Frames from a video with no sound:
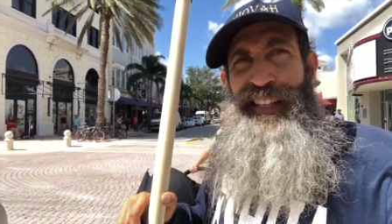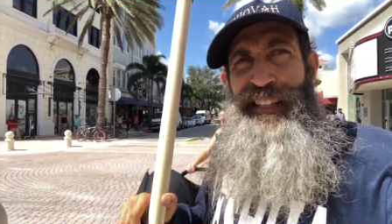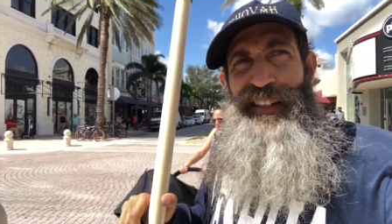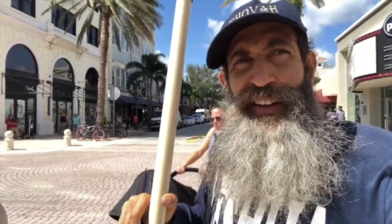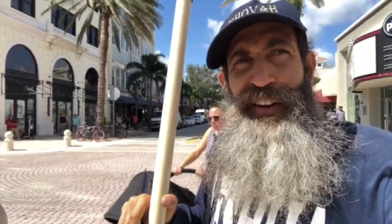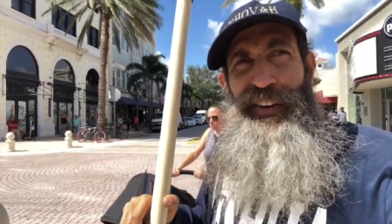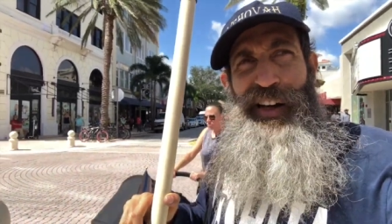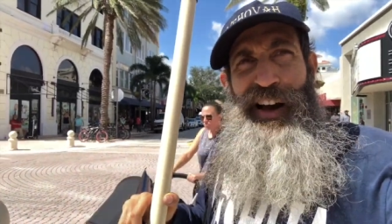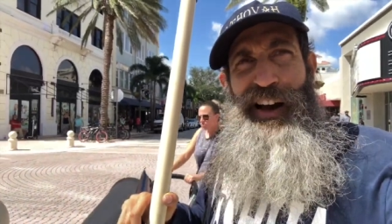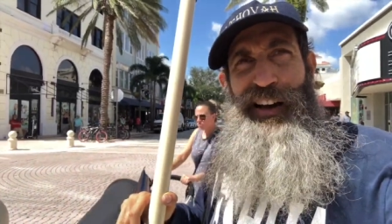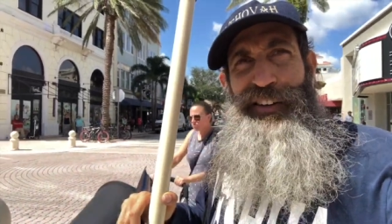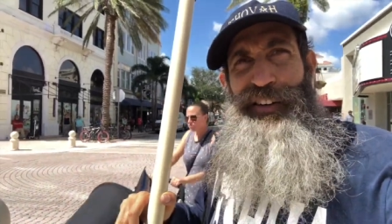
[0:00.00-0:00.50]

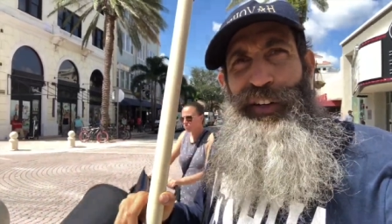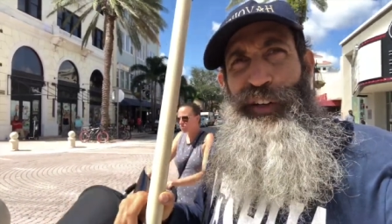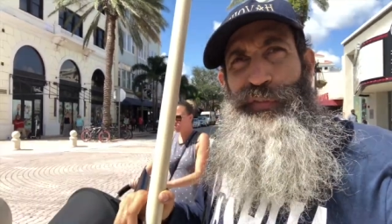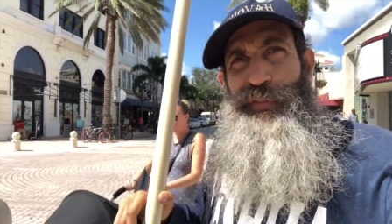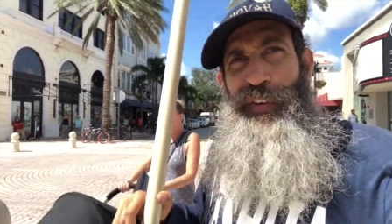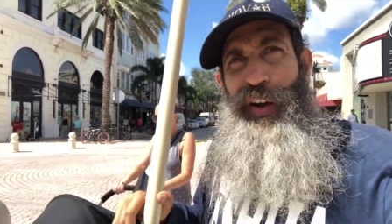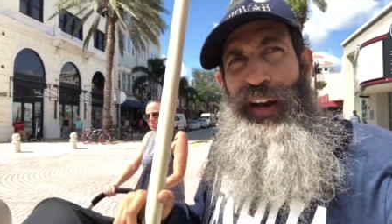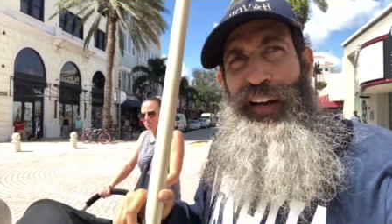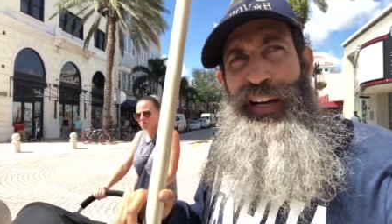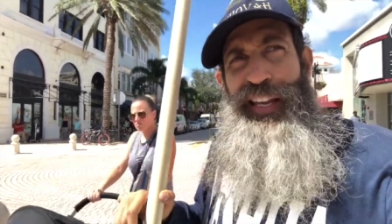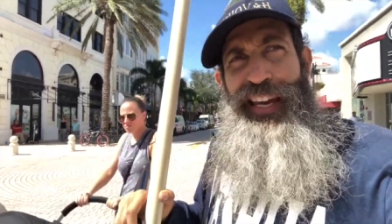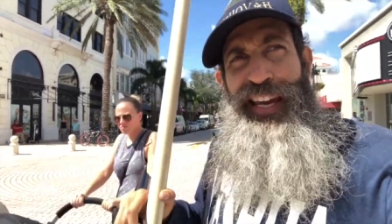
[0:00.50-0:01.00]
They're not going to
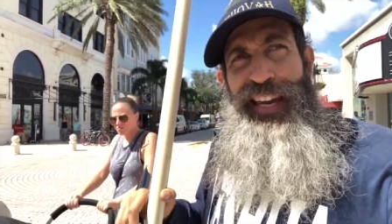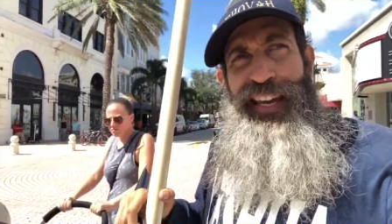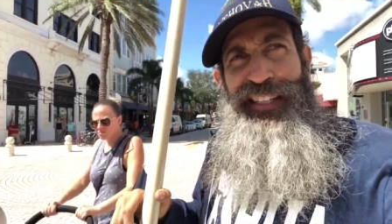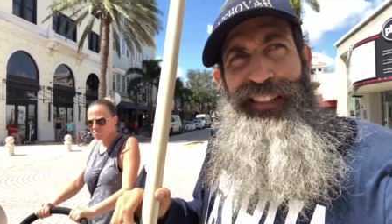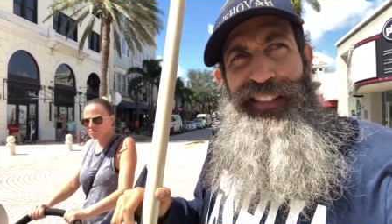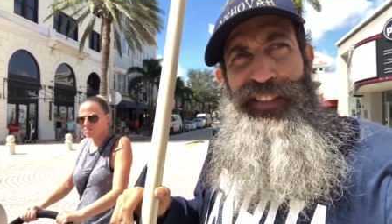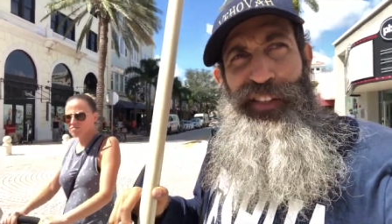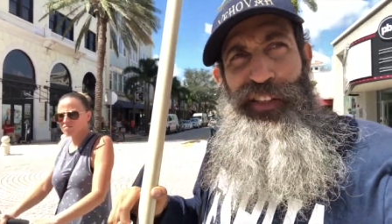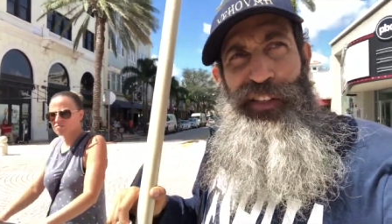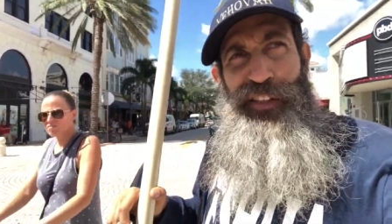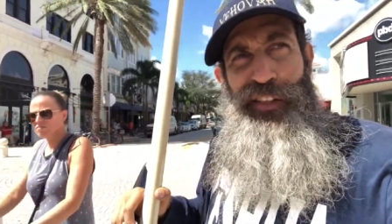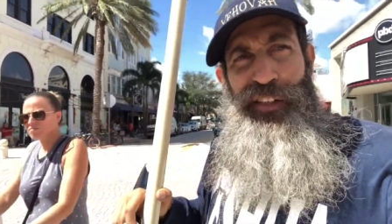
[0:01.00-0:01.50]
find the
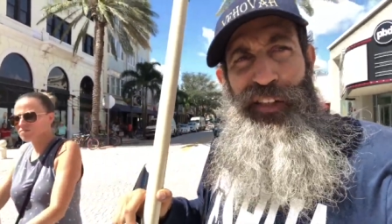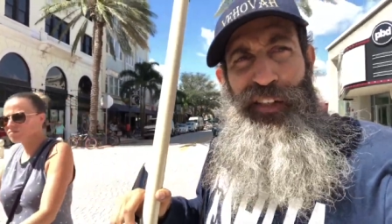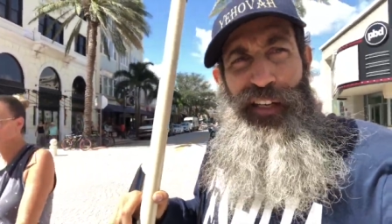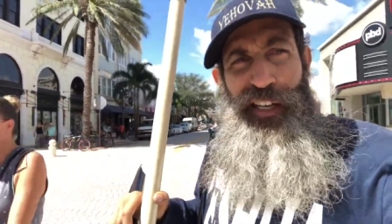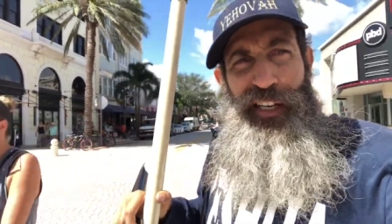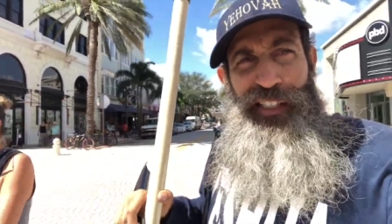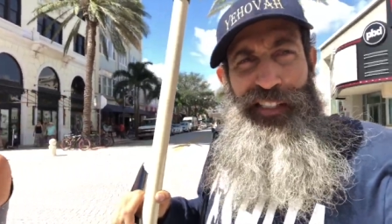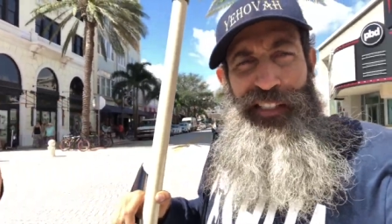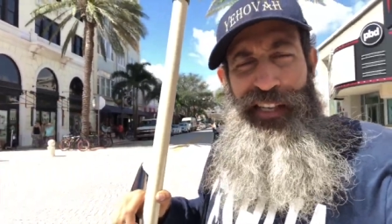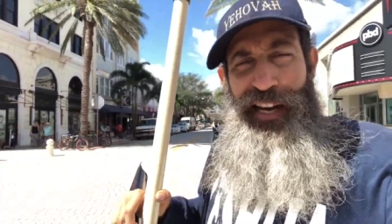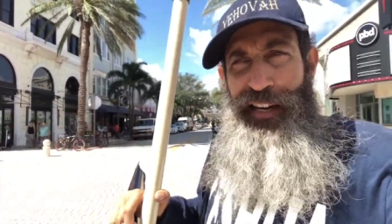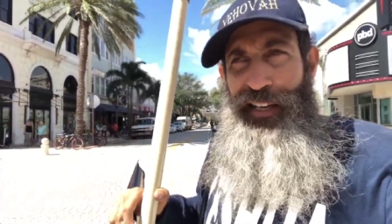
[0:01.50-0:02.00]
answer.
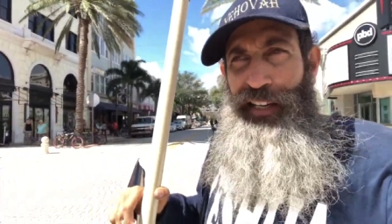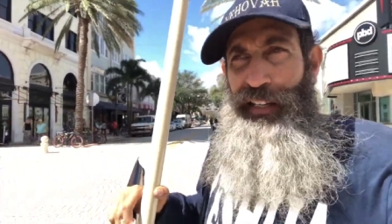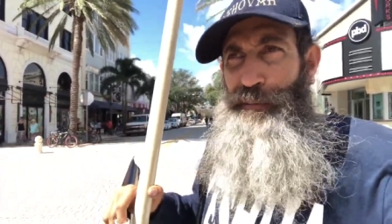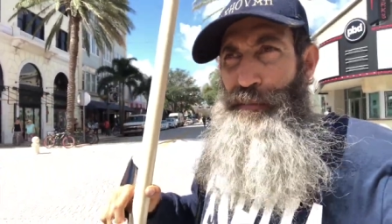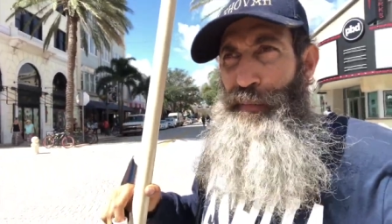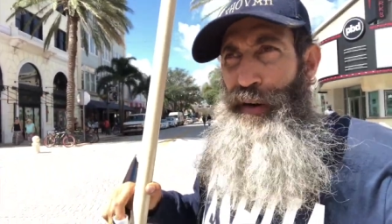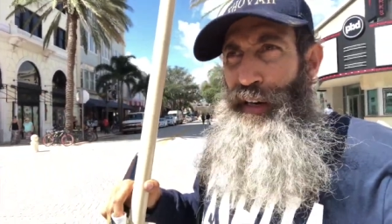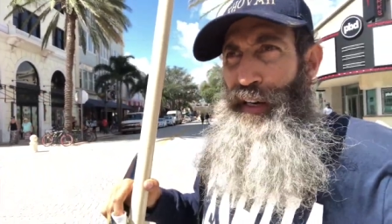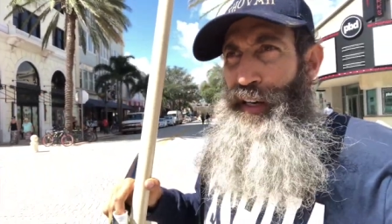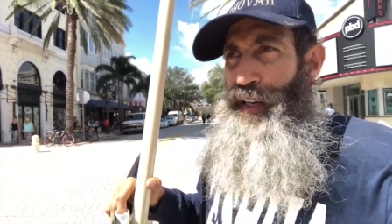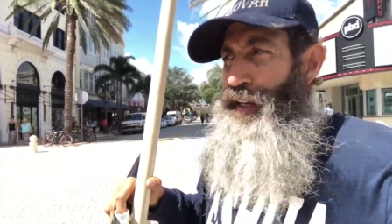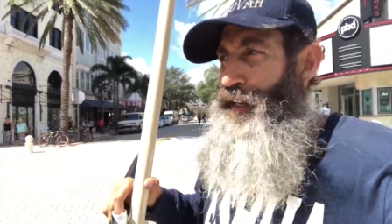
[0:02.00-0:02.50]
It's not in
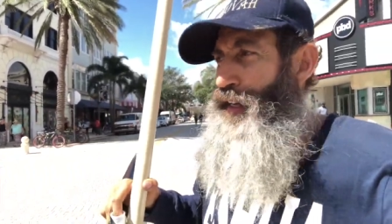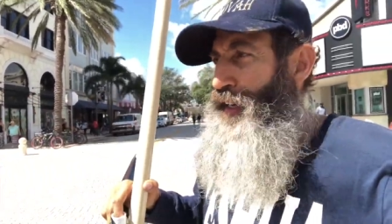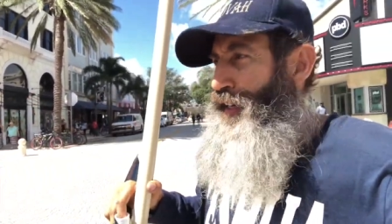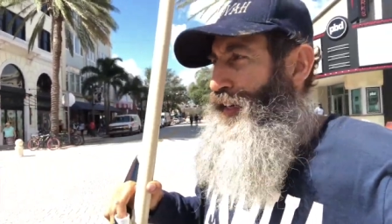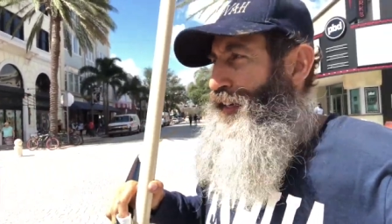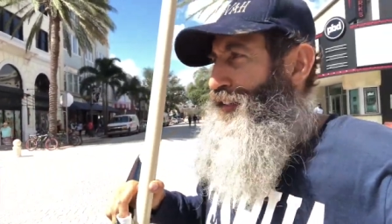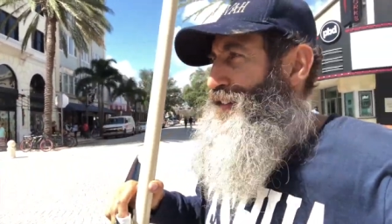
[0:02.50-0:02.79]
money.